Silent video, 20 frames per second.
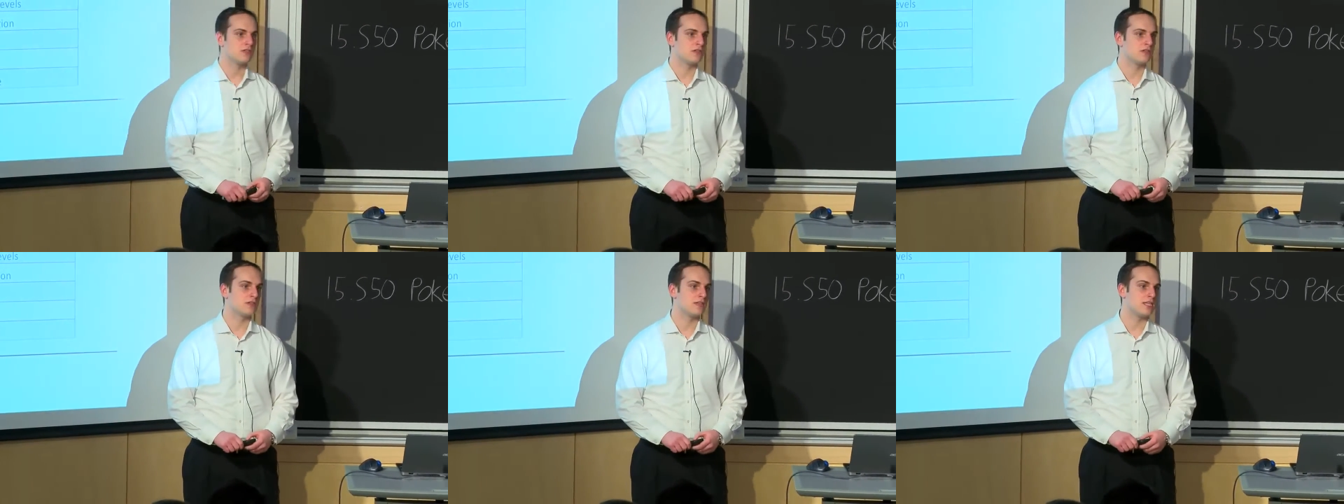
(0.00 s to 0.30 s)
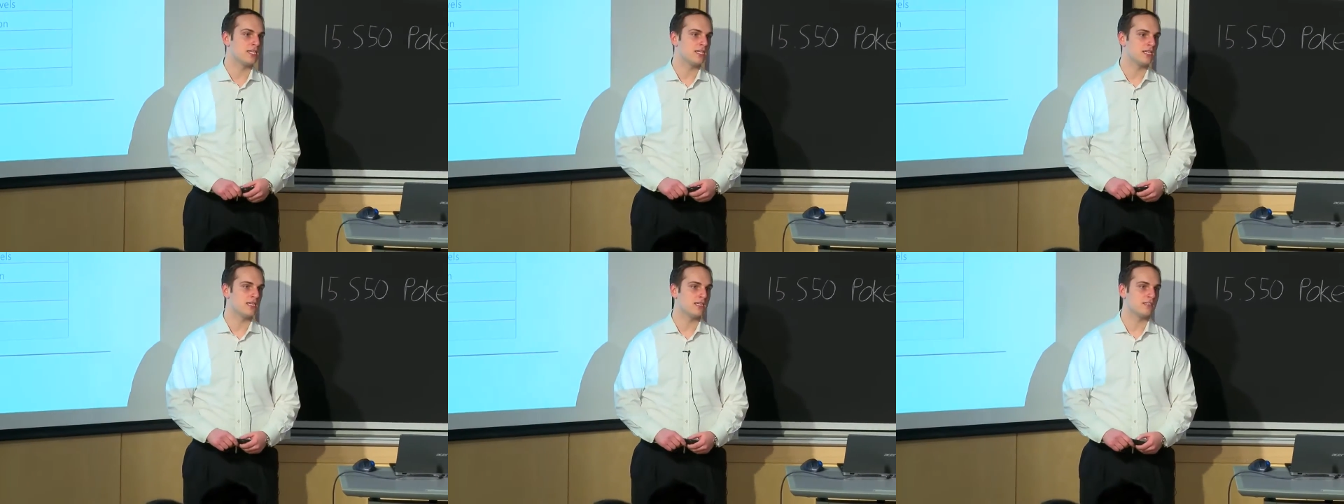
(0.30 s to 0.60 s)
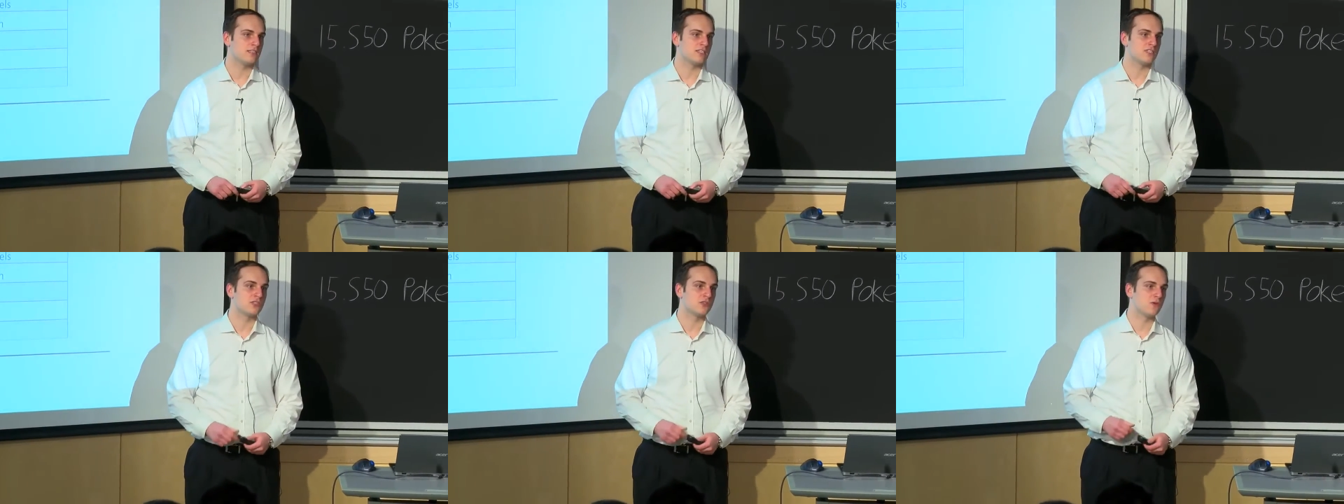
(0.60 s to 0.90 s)
The
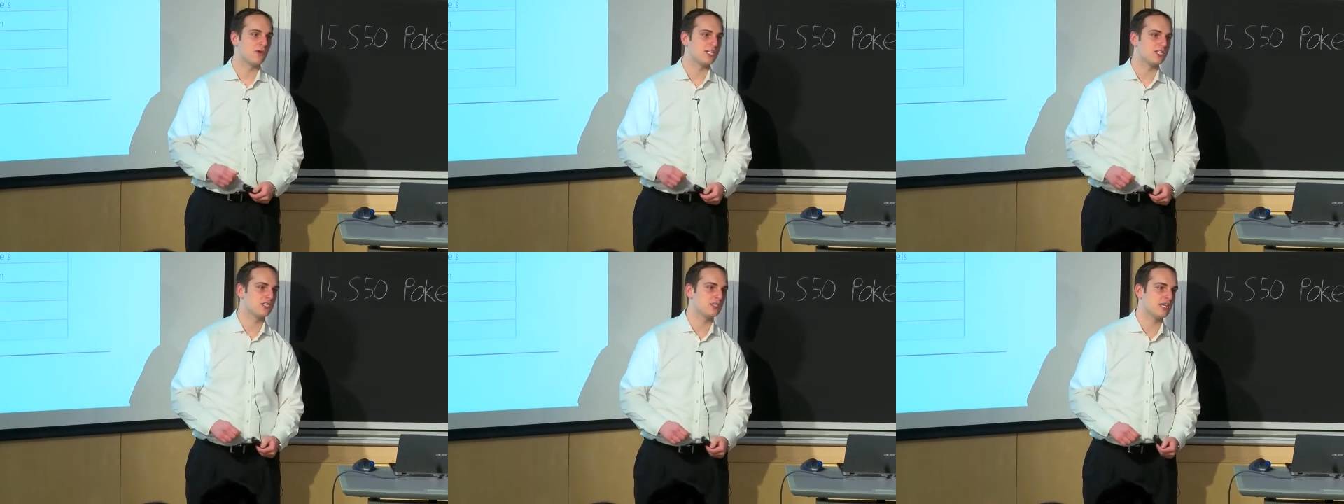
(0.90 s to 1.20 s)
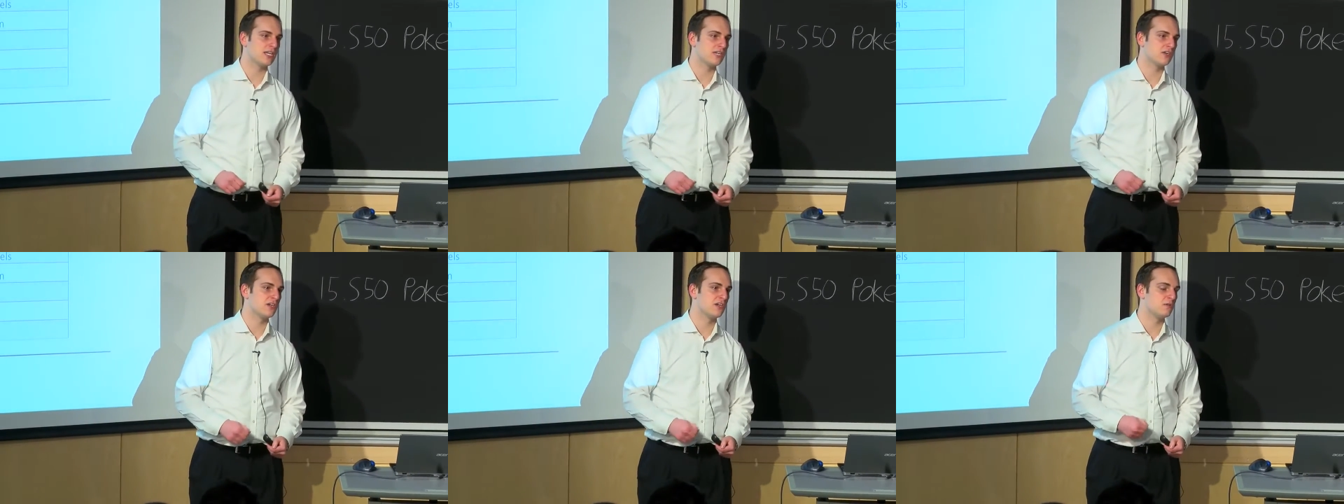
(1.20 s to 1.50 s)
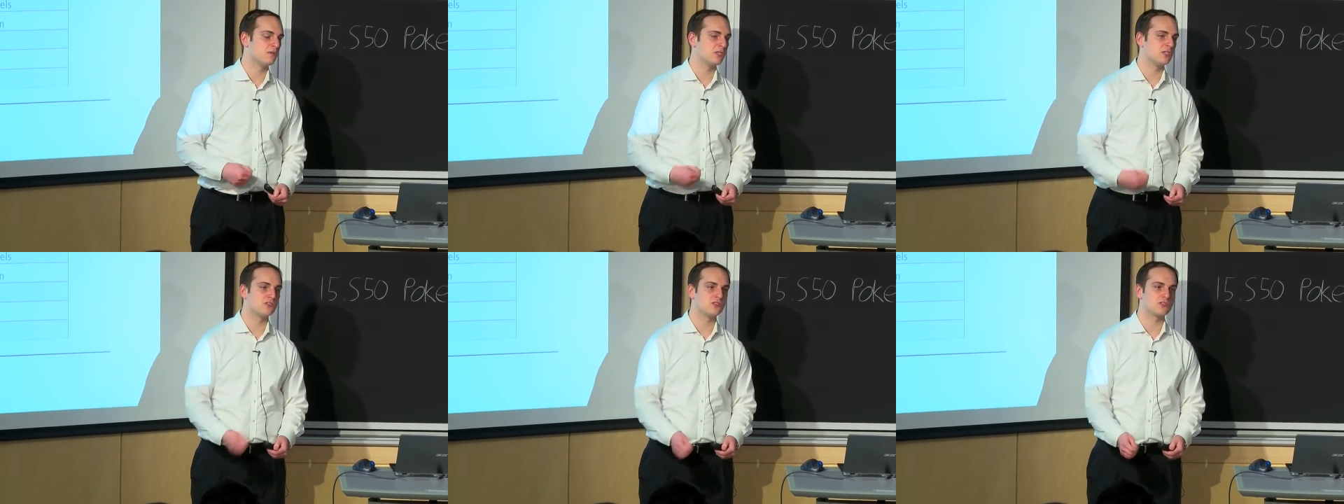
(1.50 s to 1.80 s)
situation that you're in
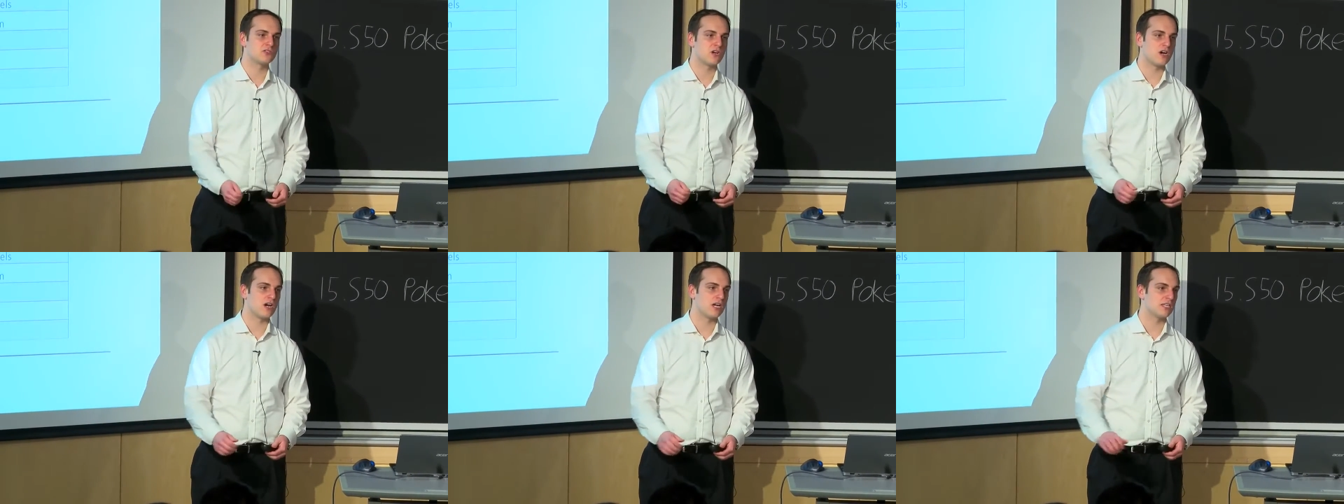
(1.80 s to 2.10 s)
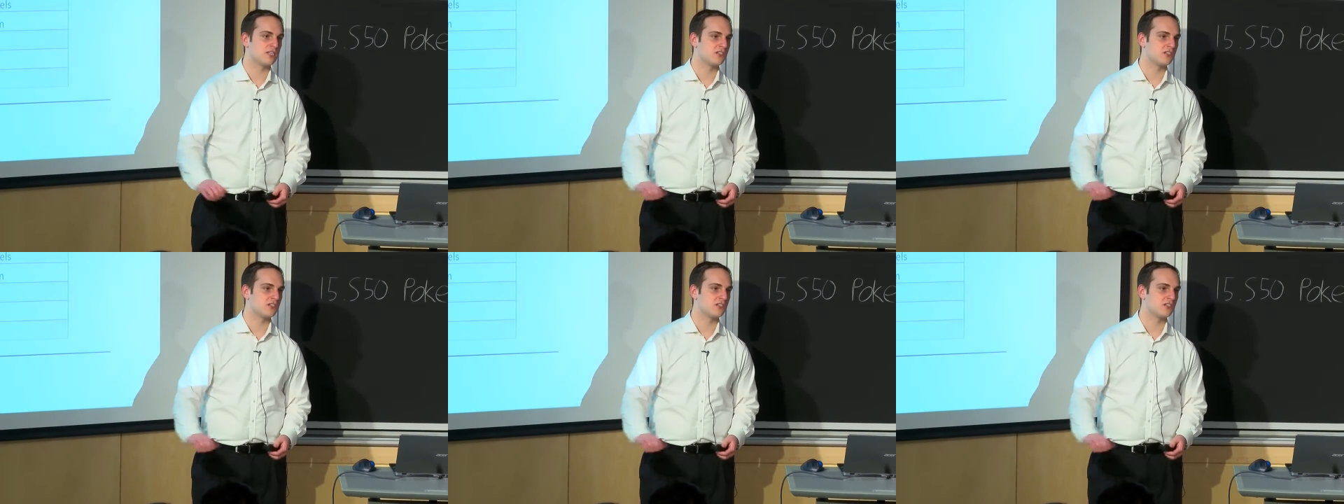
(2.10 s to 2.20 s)
when you start